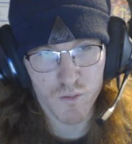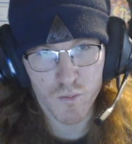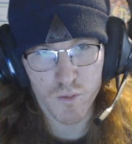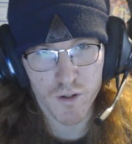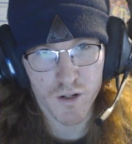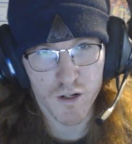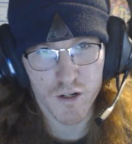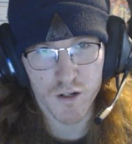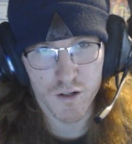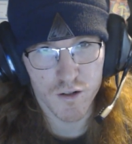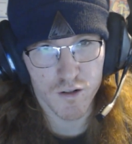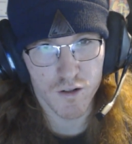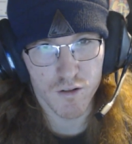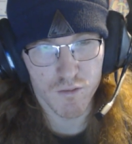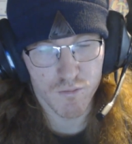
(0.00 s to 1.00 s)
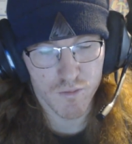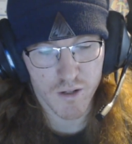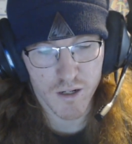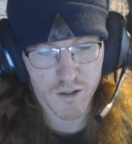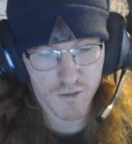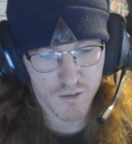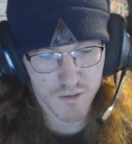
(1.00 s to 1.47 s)
weird
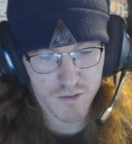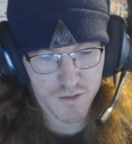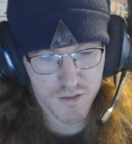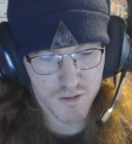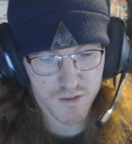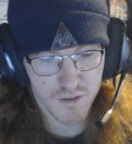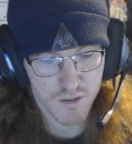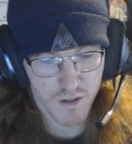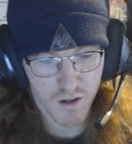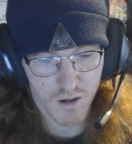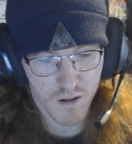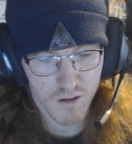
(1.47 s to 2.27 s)
virus.